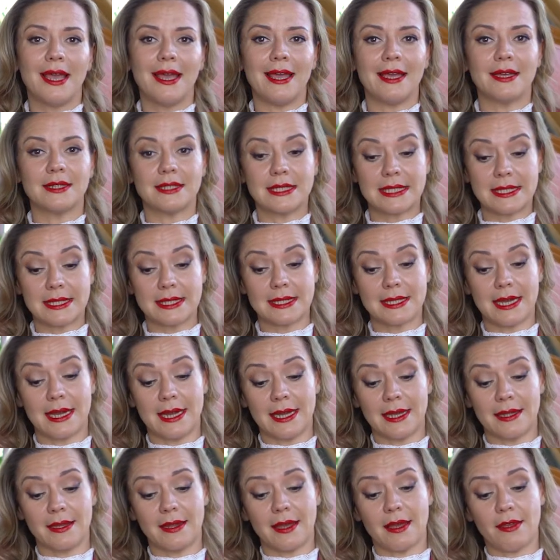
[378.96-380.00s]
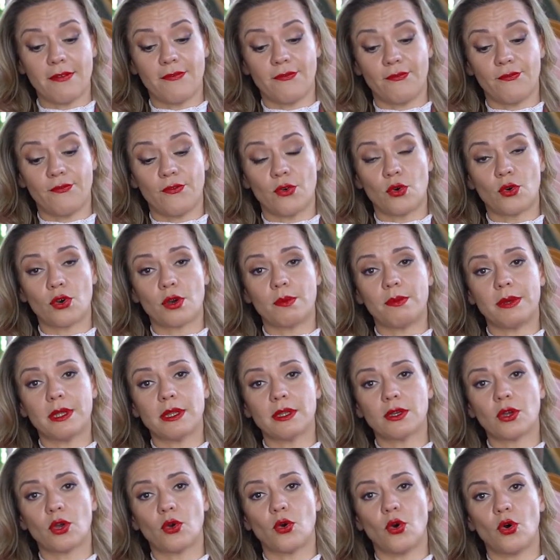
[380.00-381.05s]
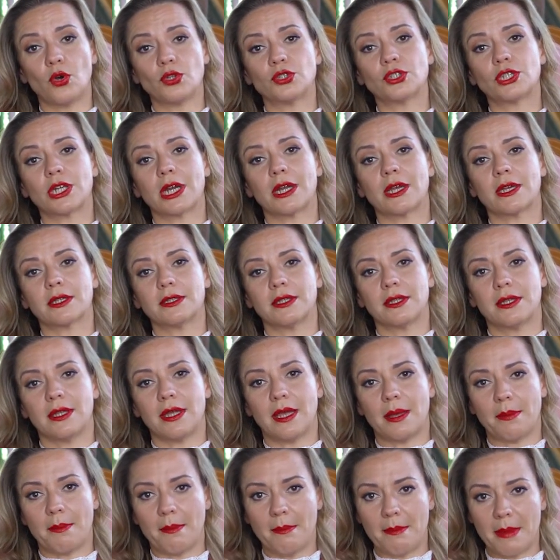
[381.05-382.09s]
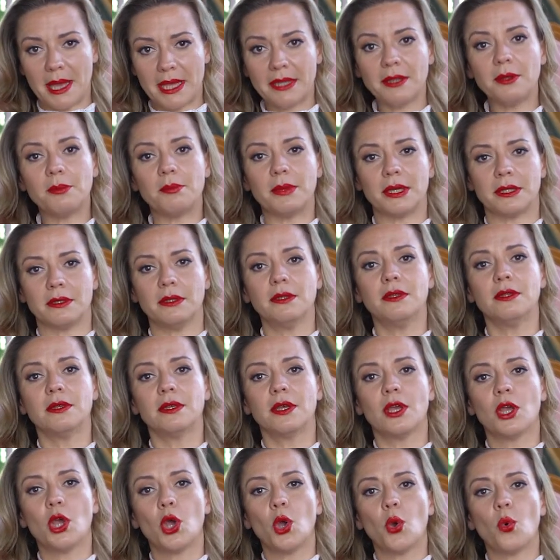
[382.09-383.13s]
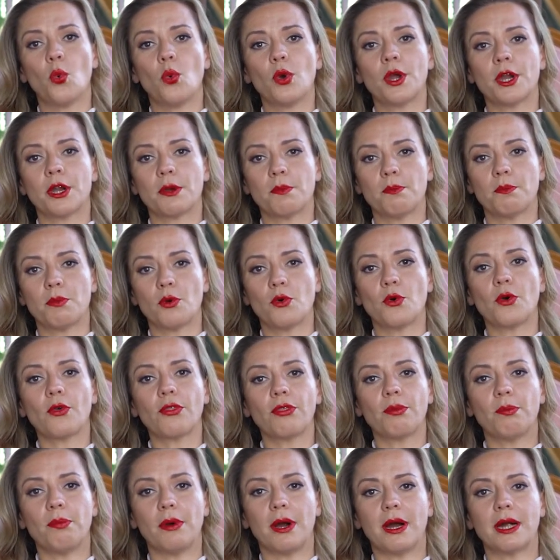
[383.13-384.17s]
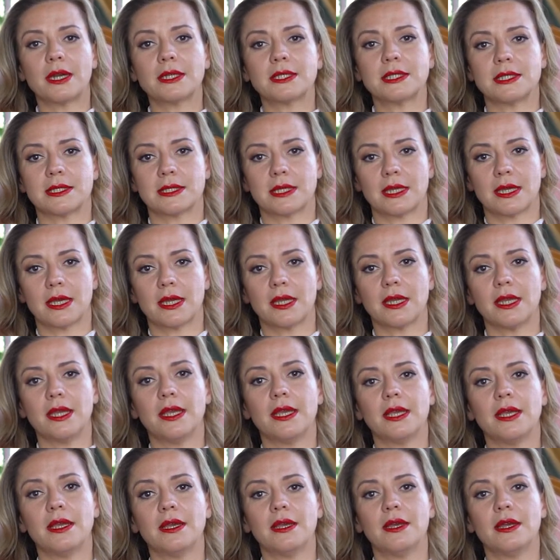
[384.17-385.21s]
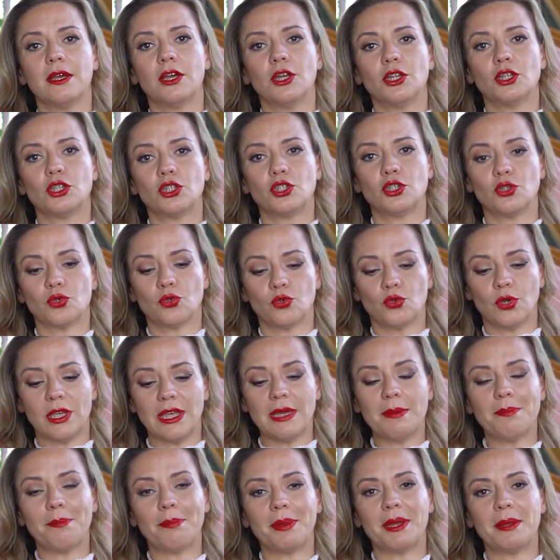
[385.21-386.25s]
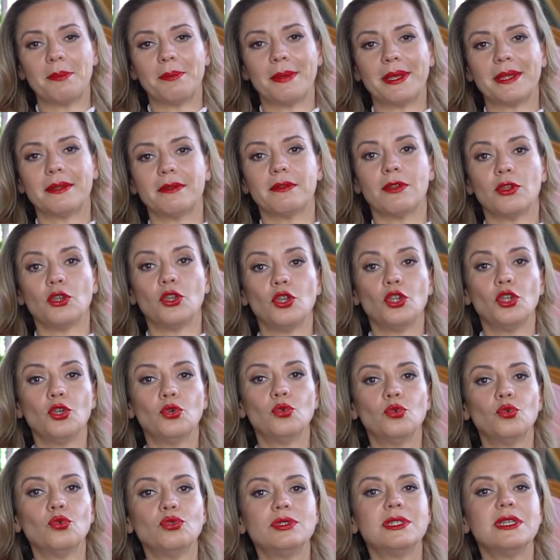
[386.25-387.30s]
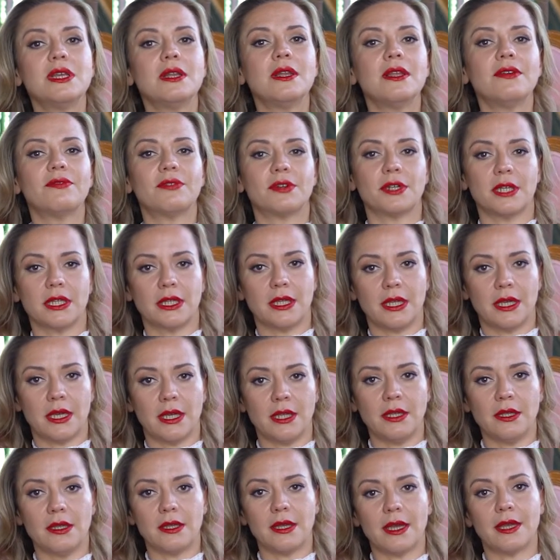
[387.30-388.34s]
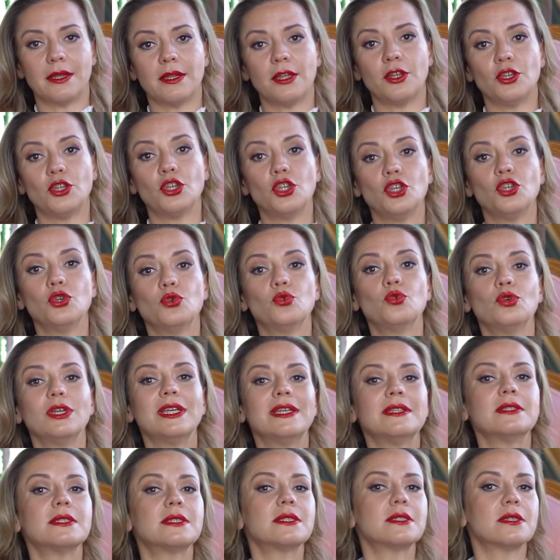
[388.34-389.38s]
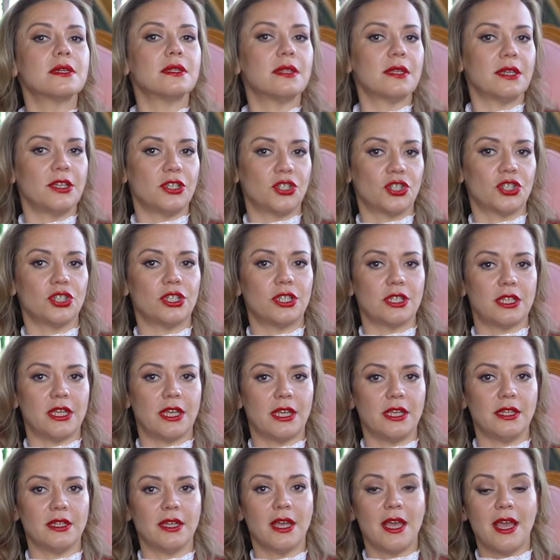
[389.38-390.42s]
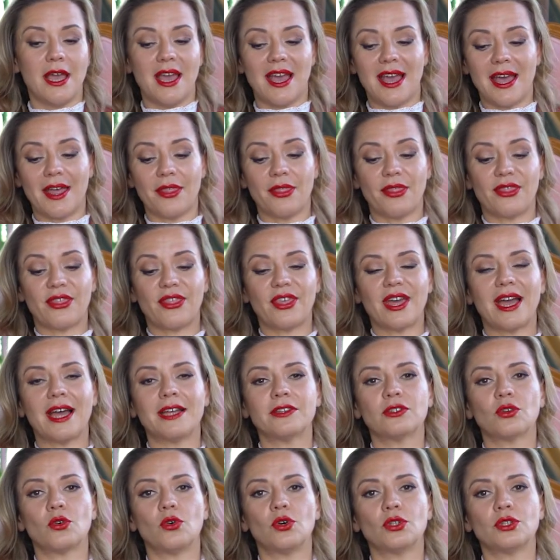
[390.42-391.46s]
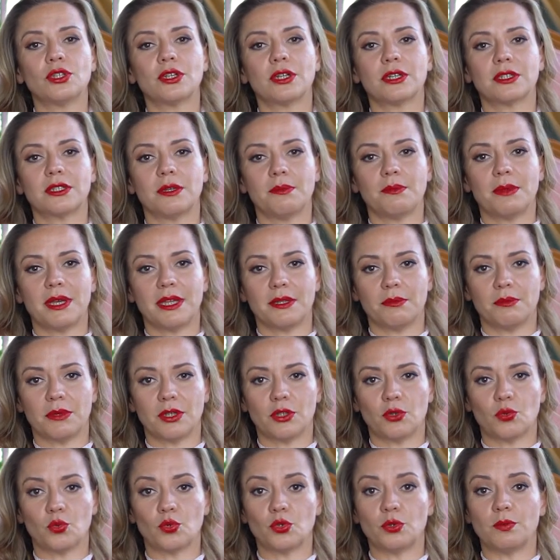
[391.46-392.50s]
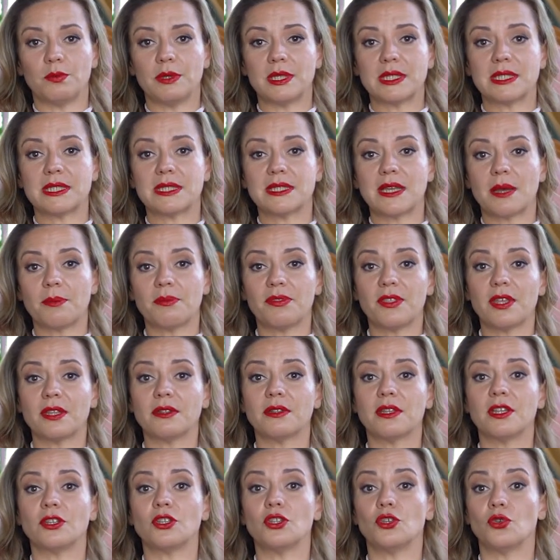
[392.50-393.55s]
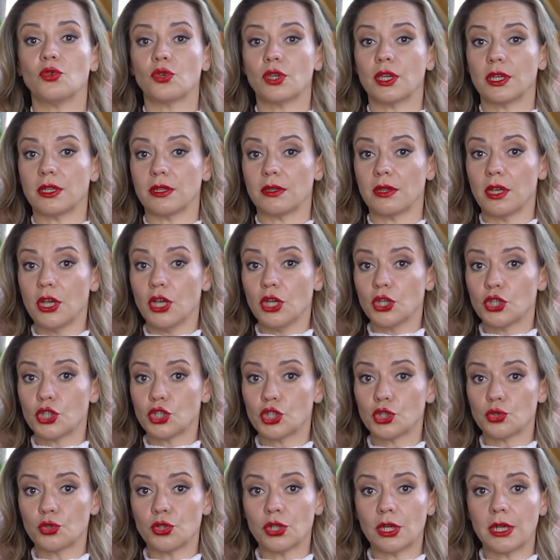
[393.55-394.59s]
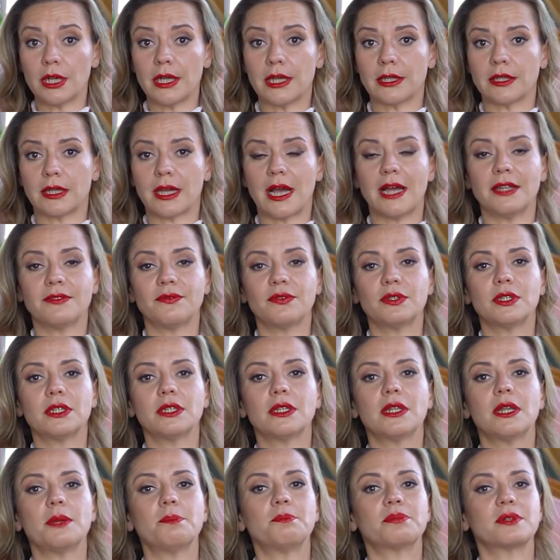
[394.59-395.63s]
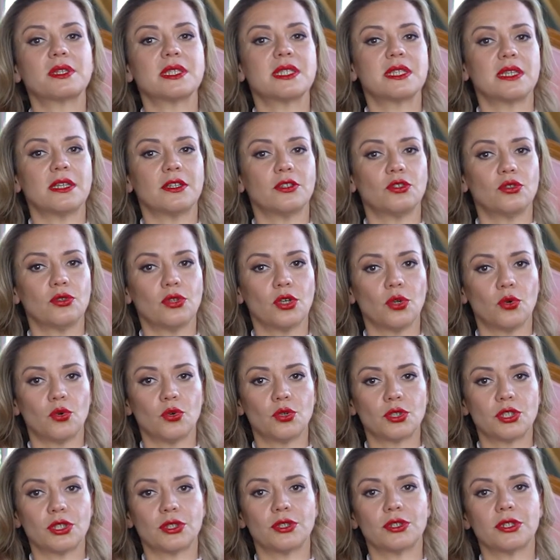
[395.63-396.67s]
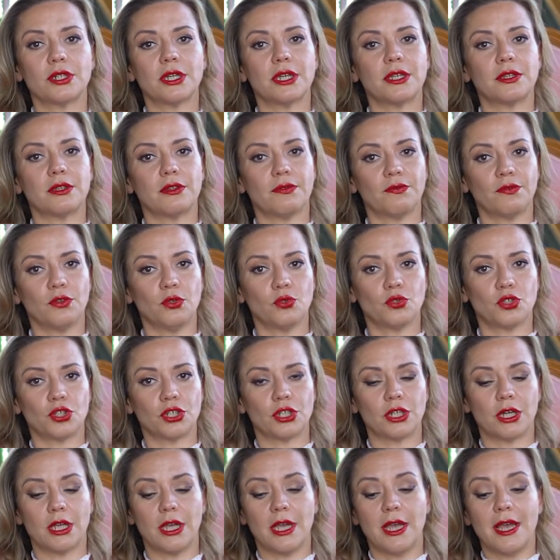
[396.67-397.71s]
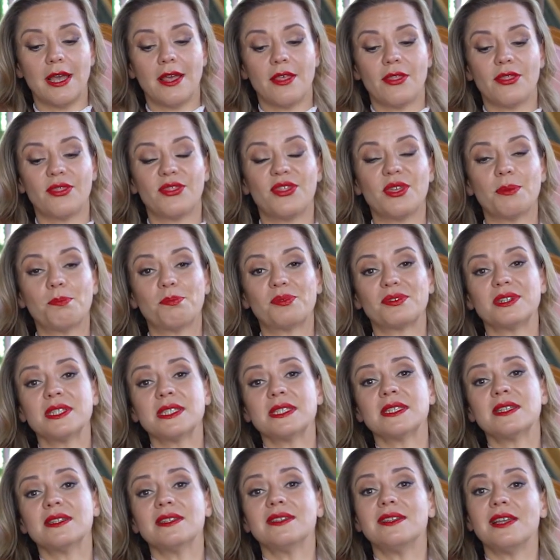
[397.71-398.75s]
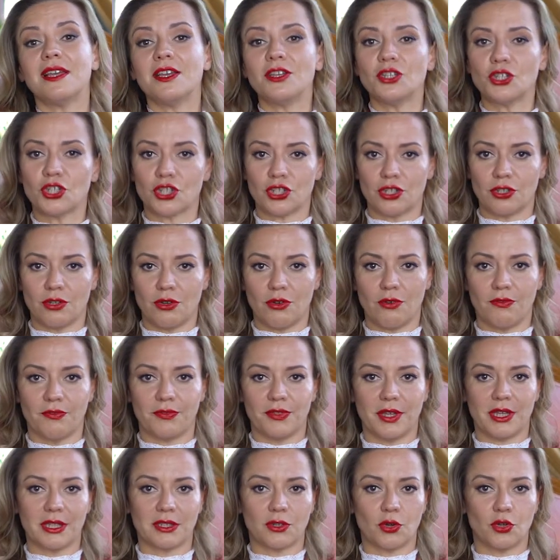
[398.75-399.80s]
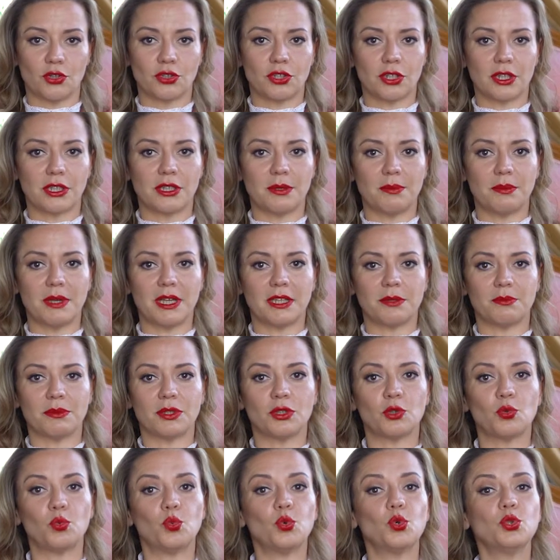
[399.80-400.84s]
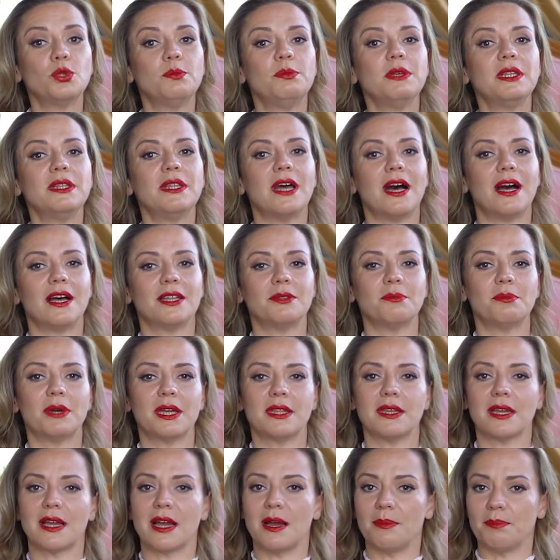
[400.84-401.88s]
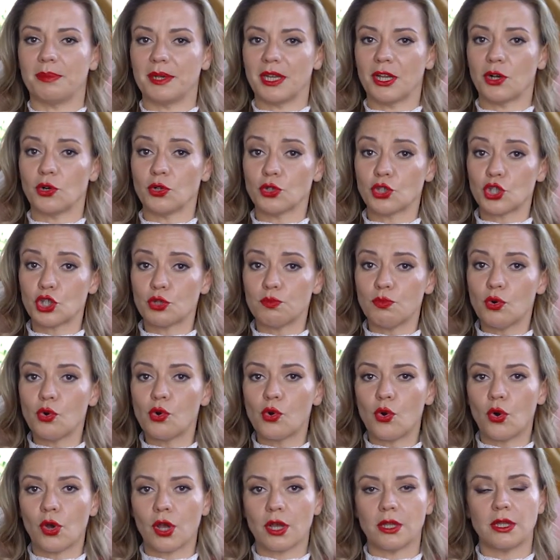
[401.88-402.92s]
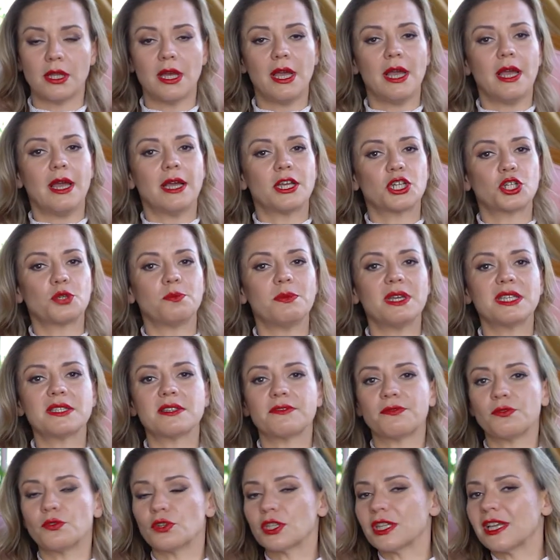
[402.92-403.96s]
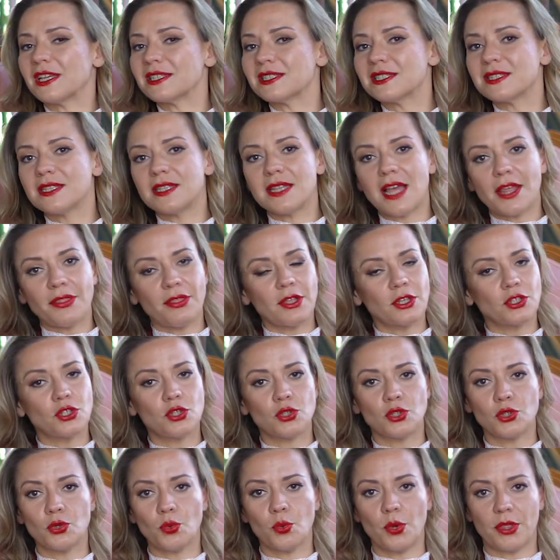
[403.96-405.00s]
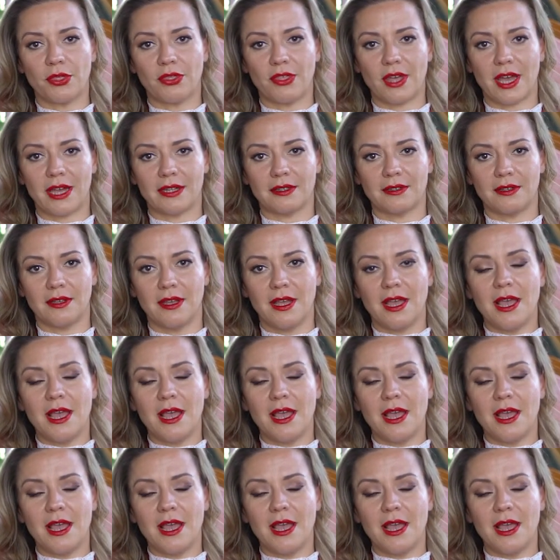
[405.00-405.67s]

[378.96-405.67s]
and sign a formal contract amendment where both parties agree to implement a new delivery date and a new installation date, and that contract amendment would be something that you can surely and confidently present to the auditor in the future. The presentation of that contract amendment would be done by the company called Shmukoil. Shmezerford has nothing to do with that.